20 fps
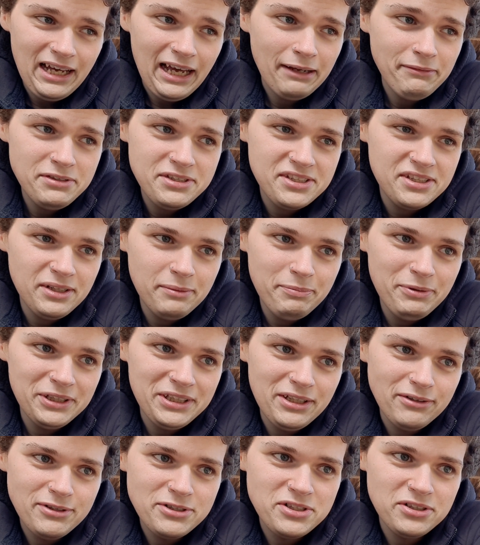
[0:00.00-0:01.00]
I'm just going to
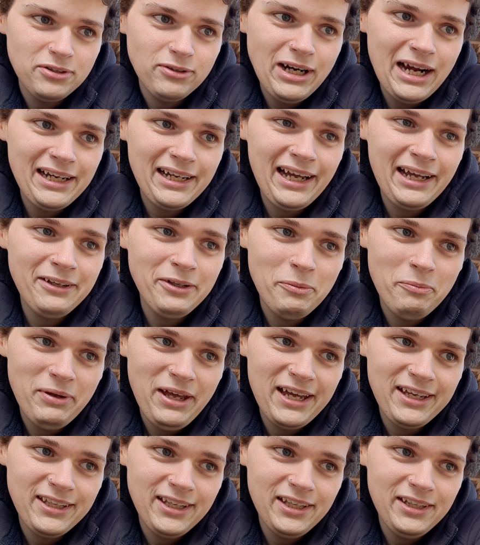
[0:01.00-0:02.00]
put the original Rock Island
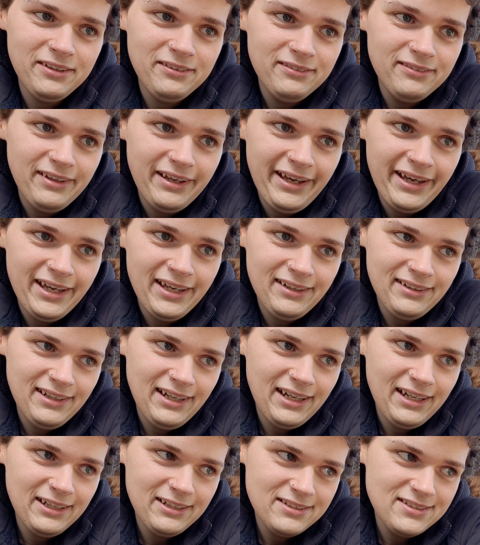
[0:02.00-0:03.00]
back in and
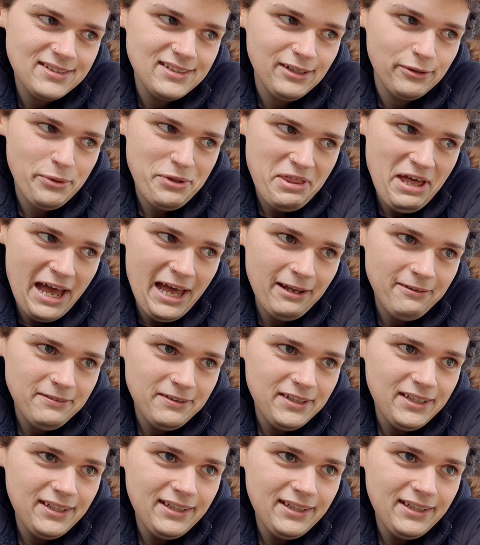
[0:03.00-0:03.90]
stick with that.